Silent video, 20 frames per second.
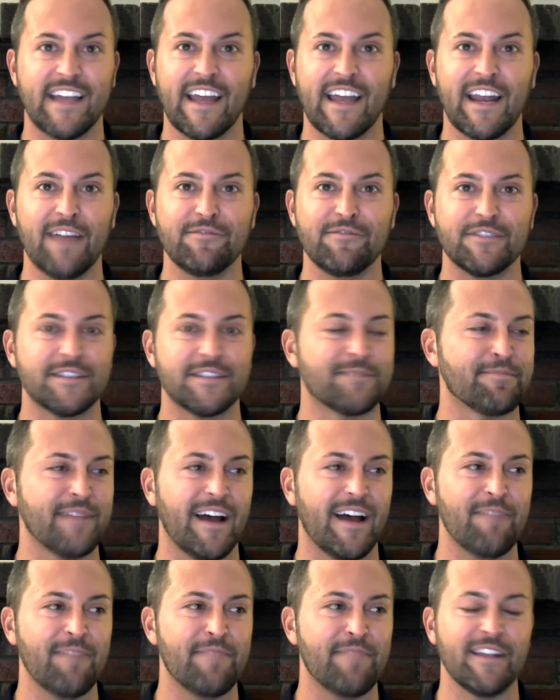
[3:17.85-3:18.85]
and I've just
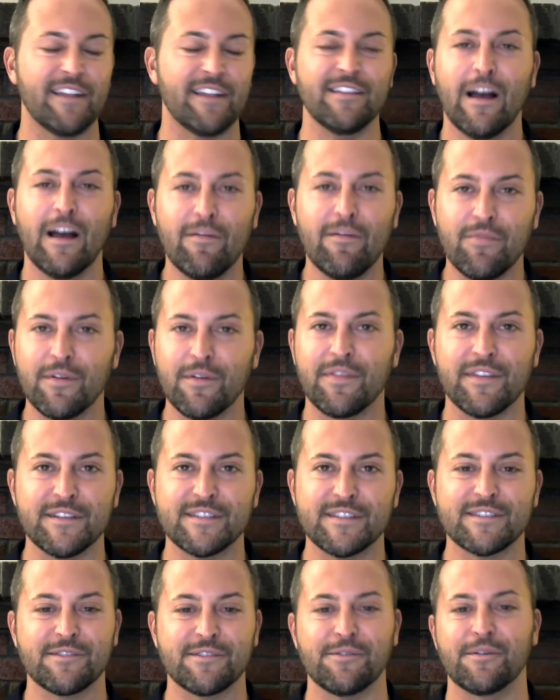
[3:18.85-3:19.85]
been in love with this
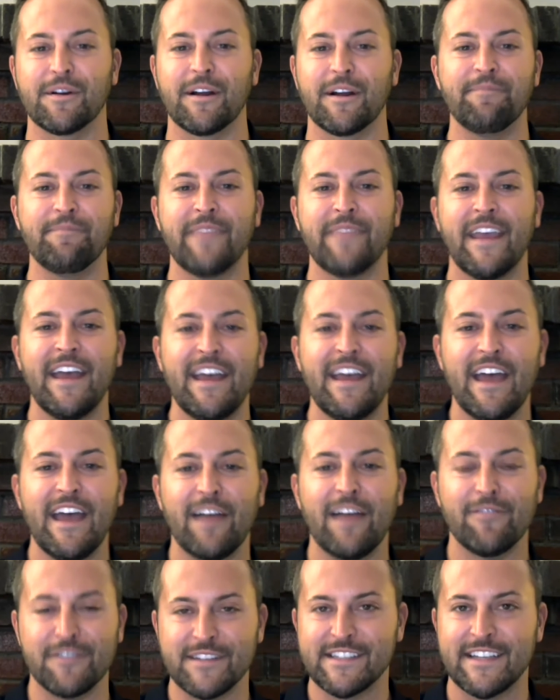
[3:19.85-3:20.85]
score
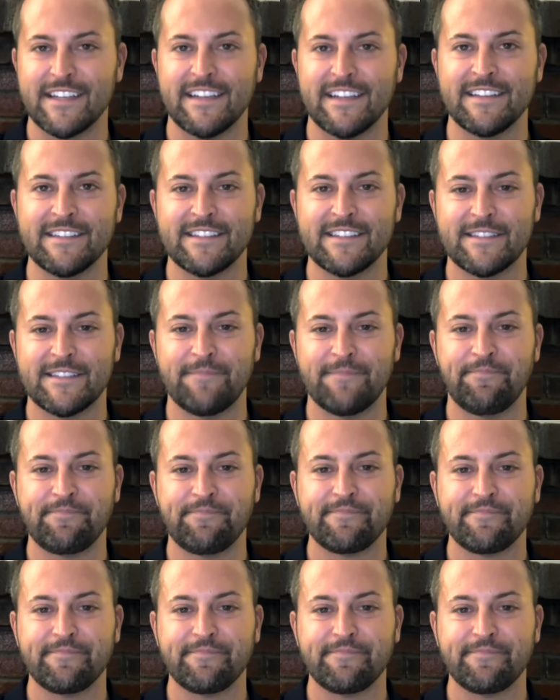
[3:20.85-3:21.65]
ever since.